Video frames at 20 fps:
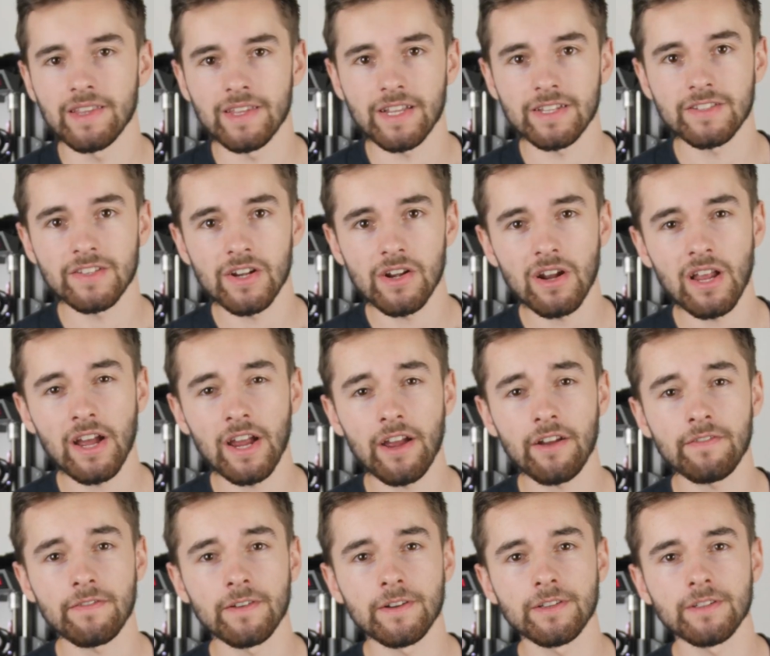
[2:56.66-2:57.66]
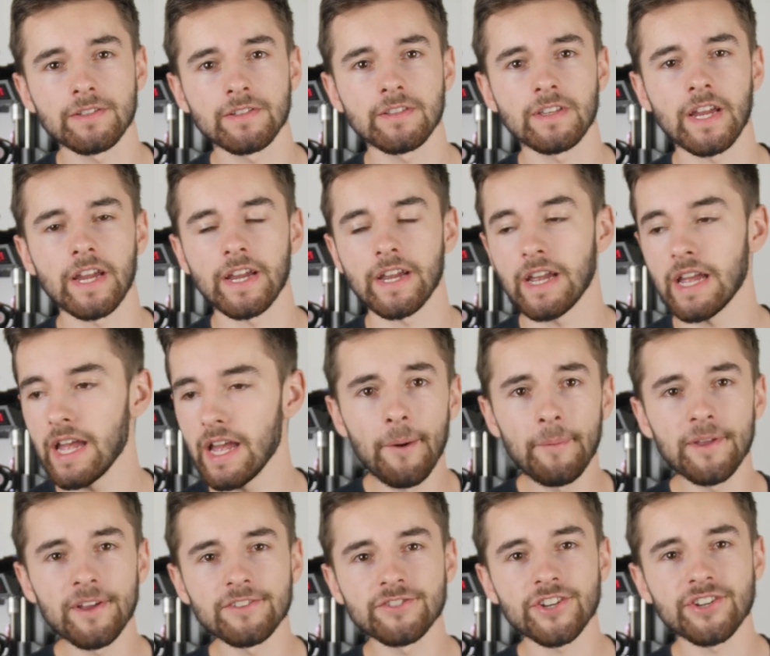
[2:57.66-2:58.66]
and, that's all I have for you today.
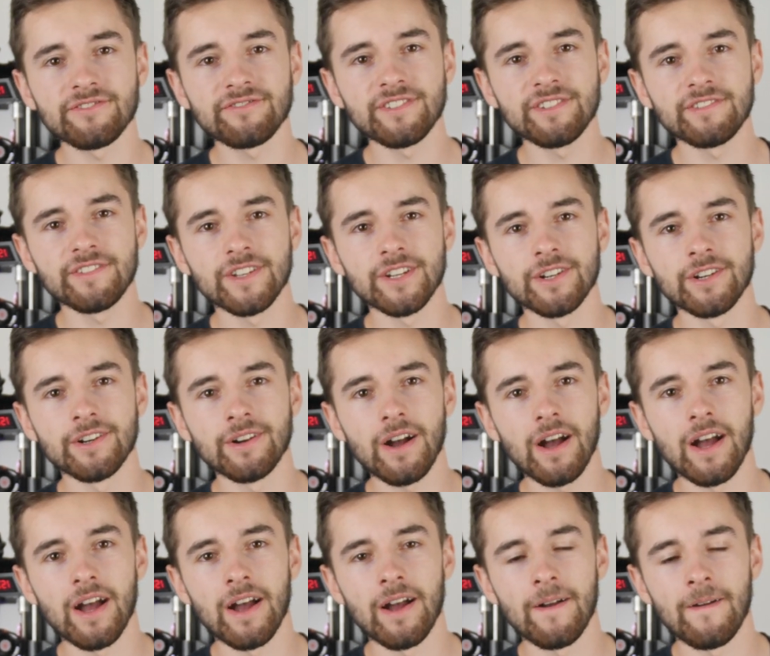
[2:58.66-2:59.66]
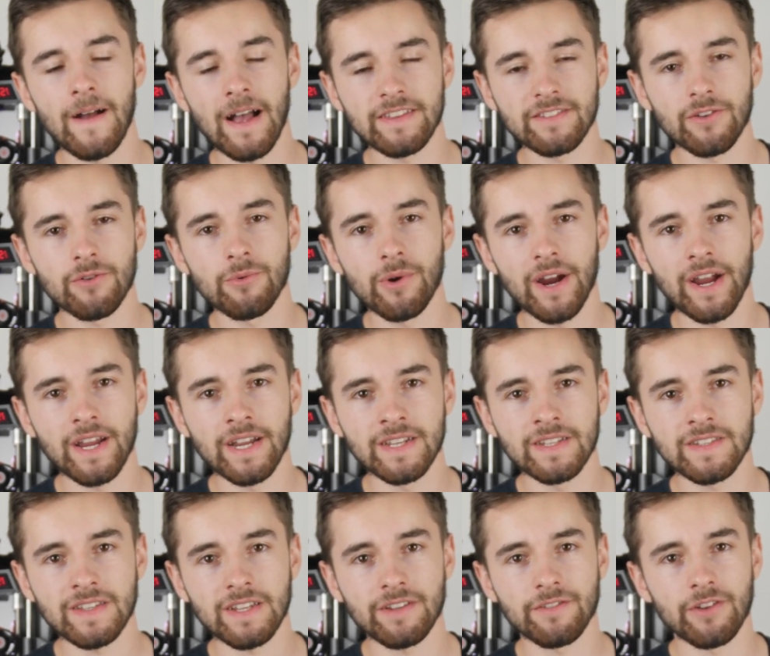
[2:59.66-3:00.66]
Hope you enjoyed the video, uh, as
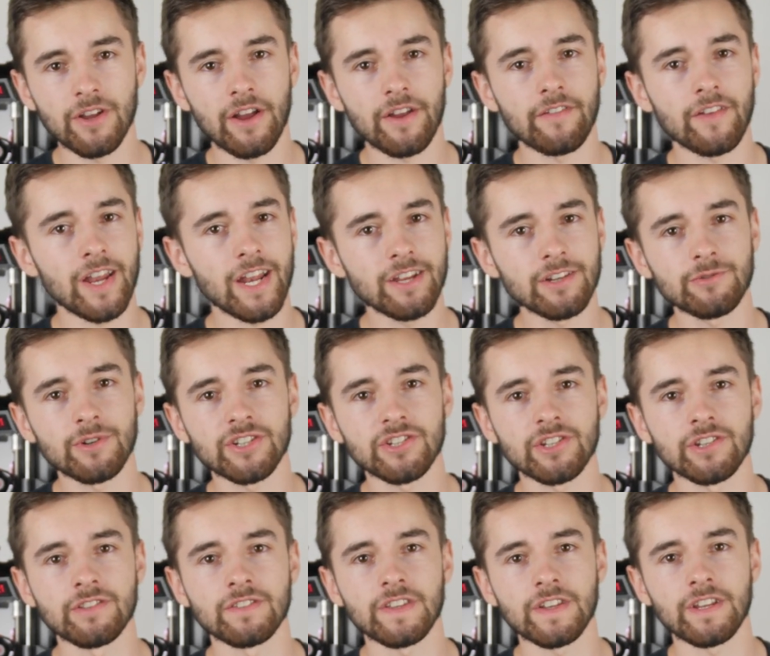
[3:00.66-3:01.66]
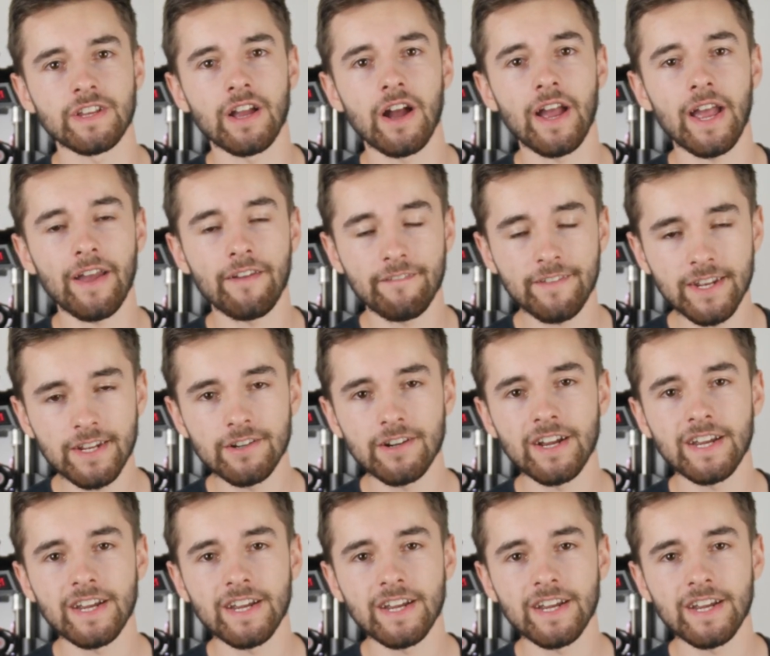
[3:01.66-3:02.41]
always if you have any questions, any uh, video